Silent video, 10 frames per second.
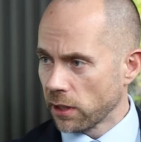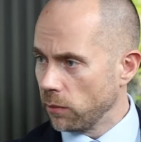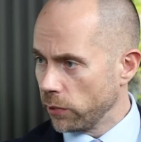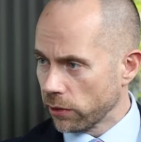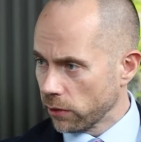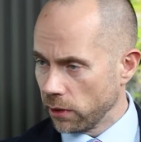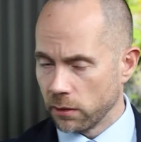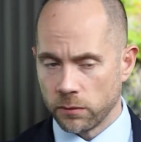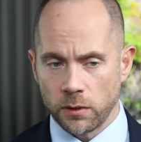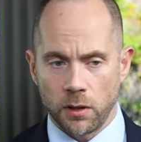come with,
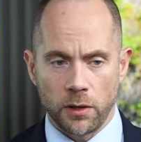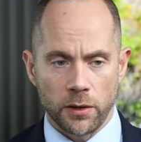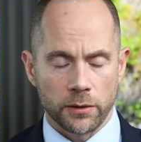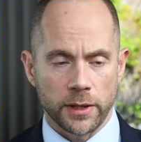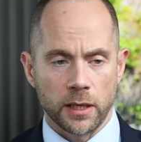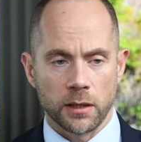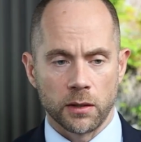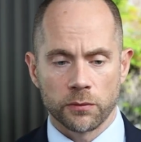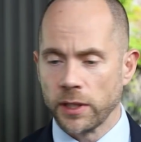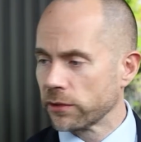all that,
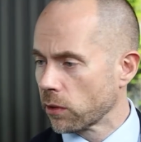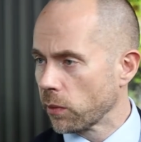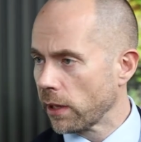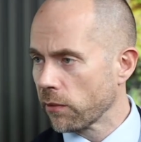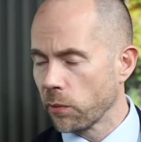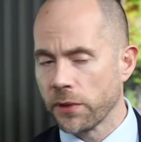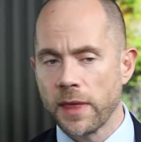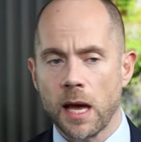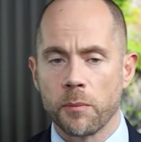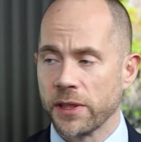risk or whatever with
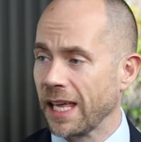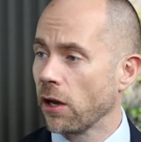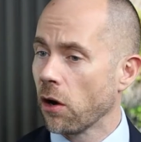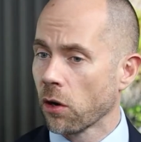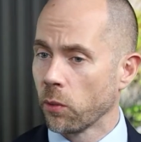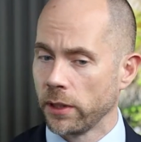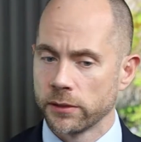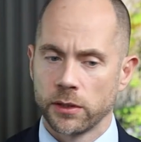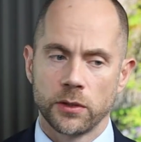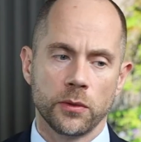that, but they are willing
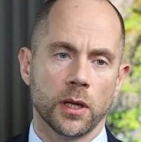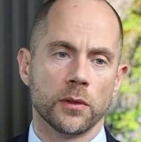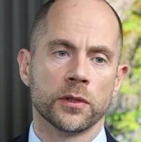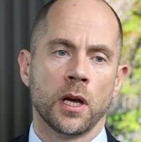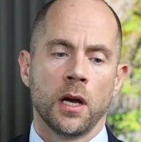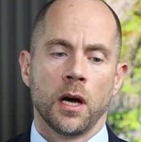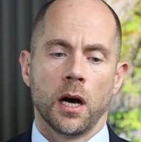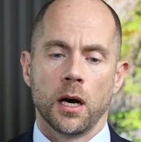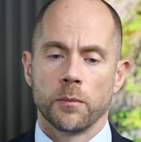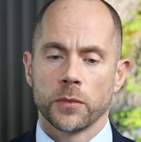to do those.
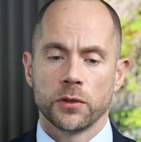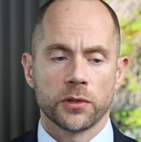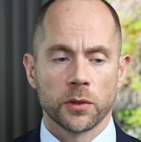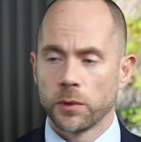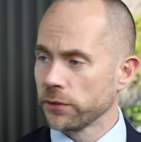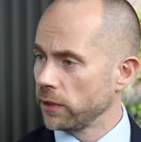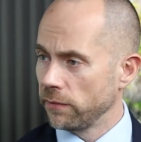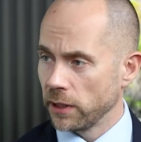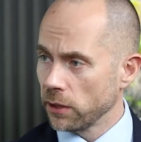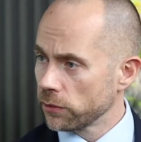You still will see
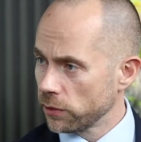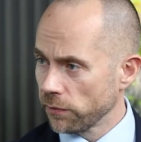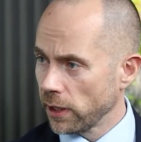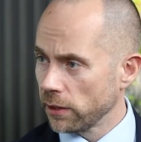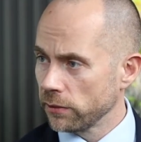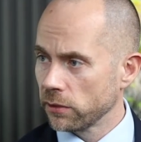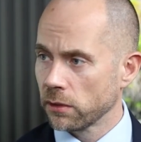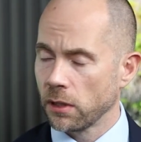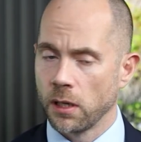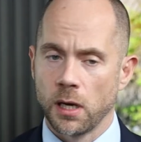video surveillance,
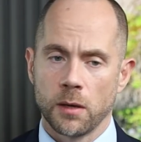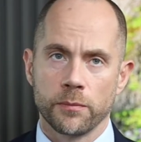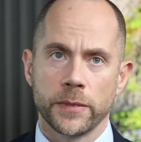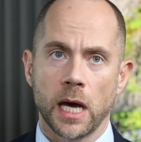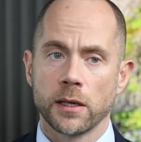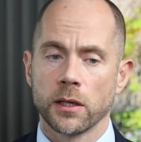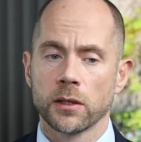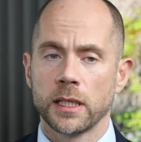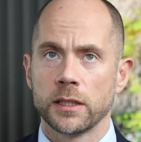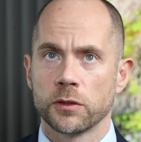not
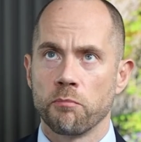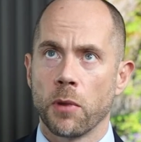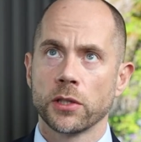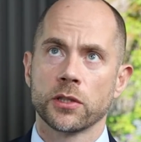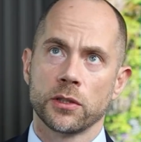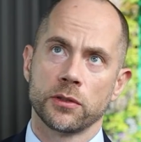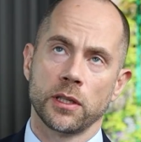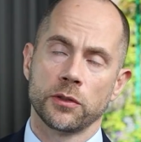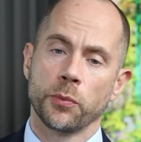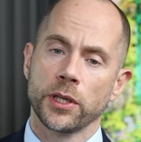nearly as much
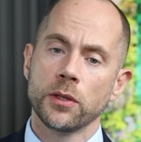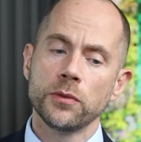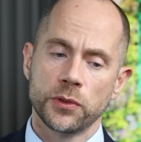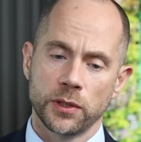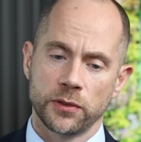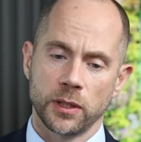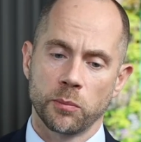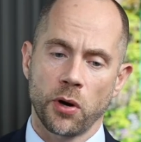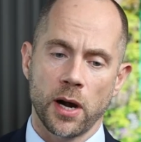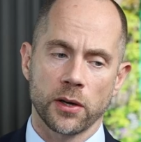as we used to see
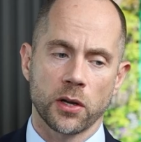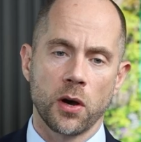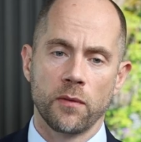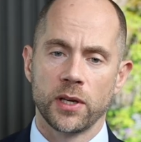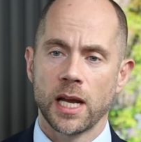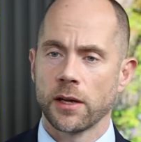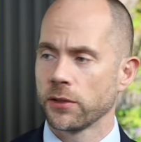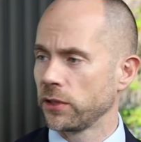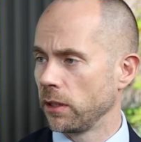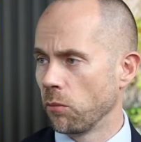prior to COVID. Now you're
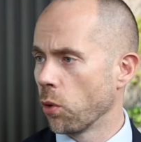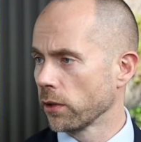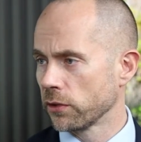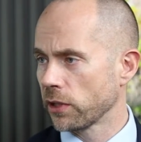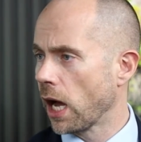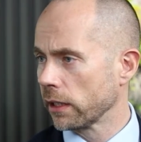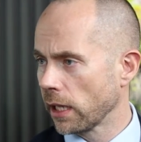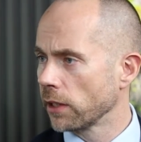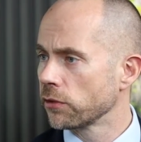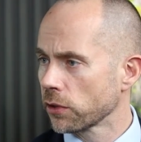seeing more just
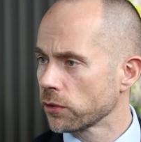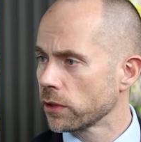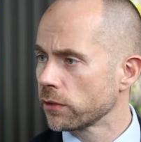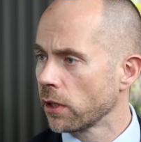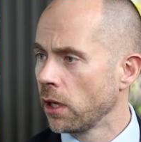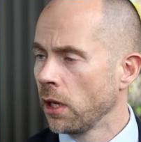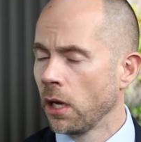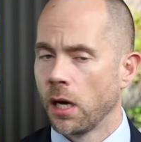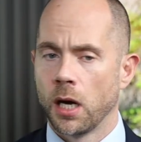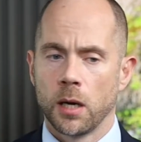online searches.
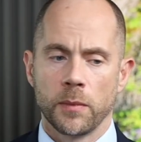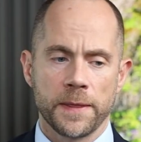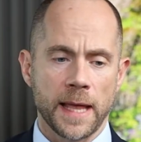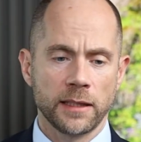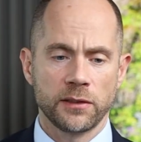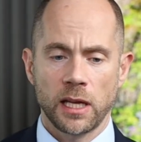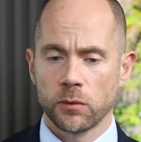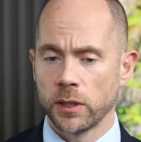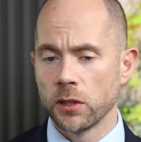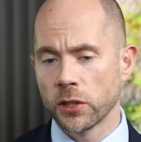And that's not
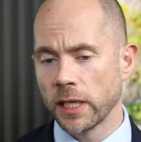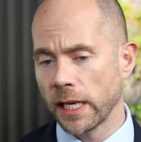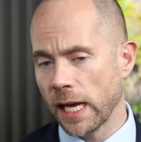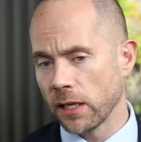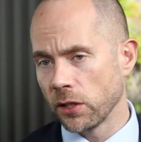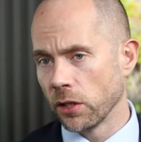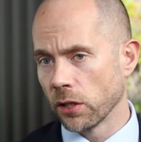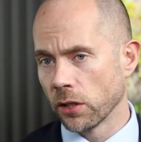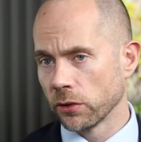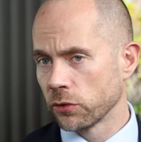only looking at
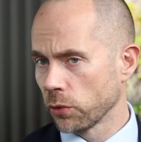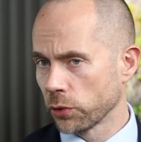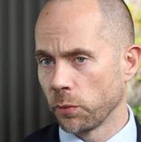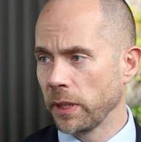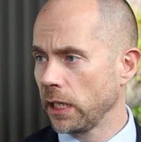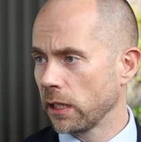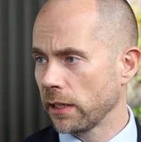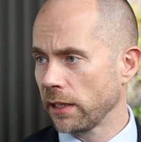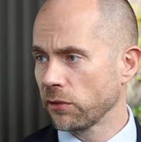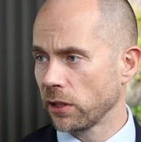your social media,
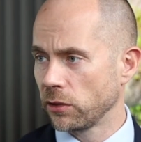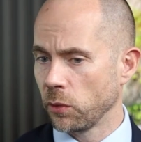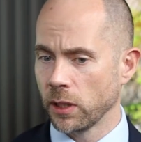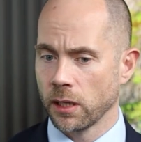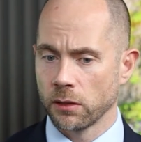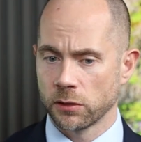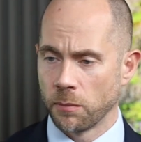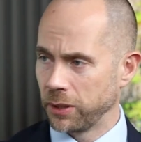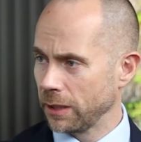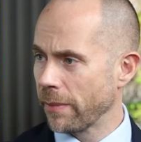that's like doing
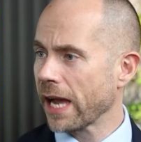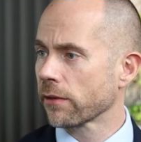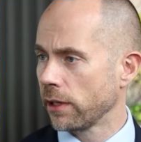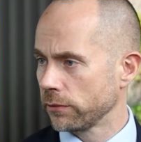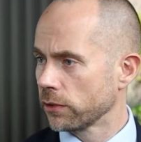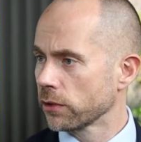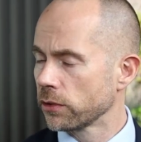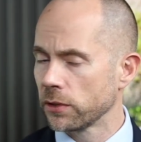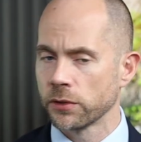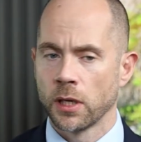complete background
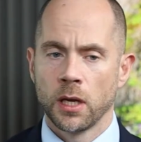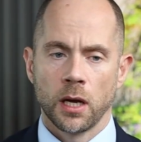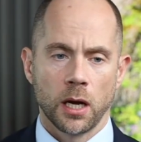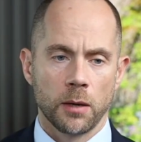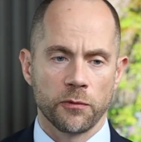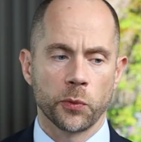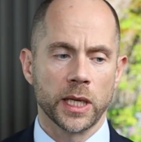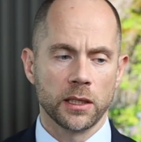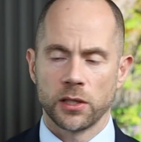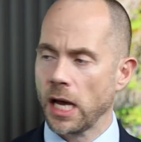searches. If we
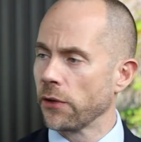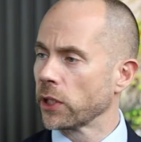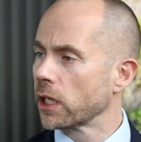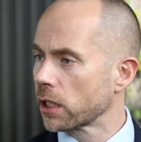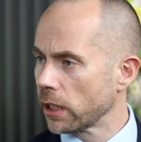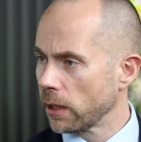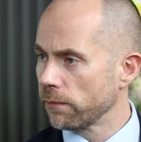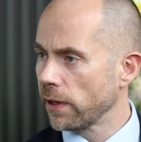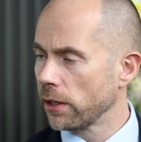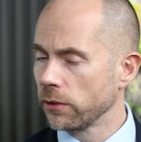get a claim
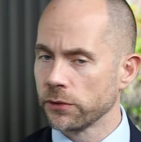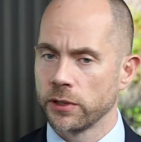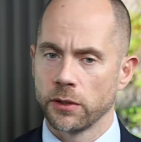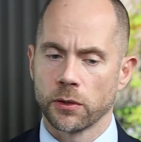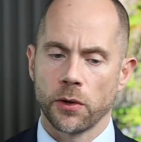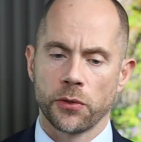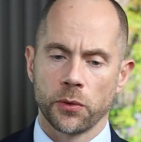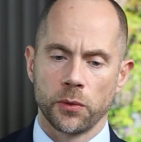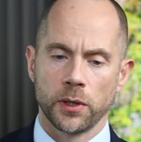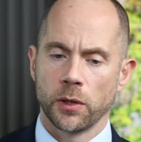file, you'll see they'll go
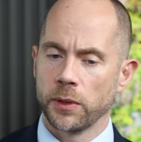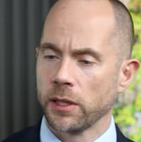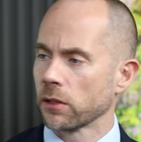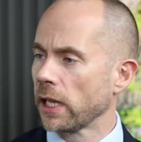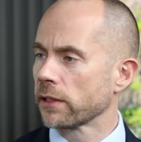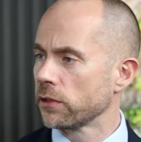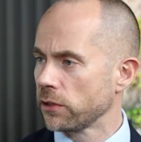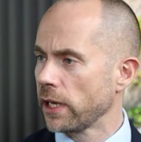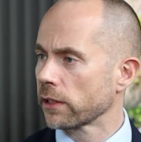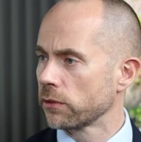through, either
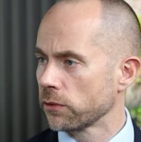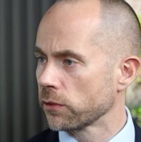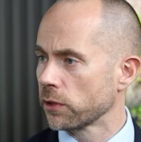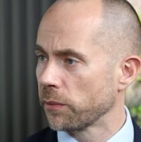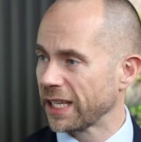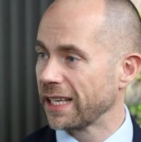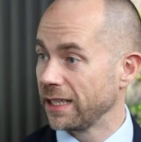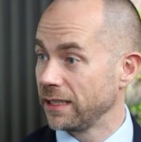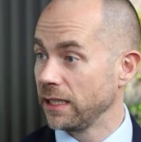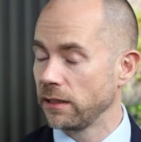LexisNexis or something, get a
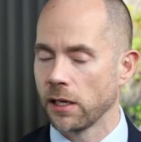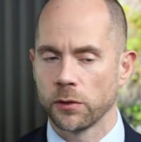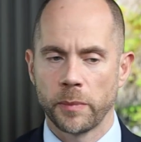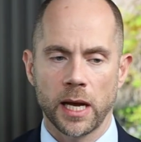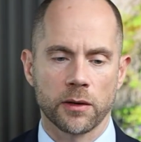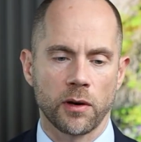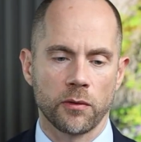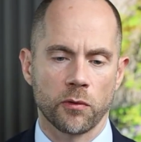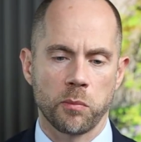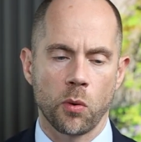detailed
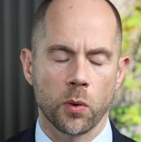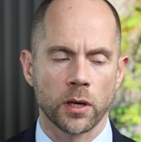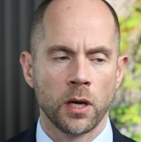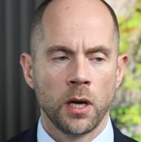background report.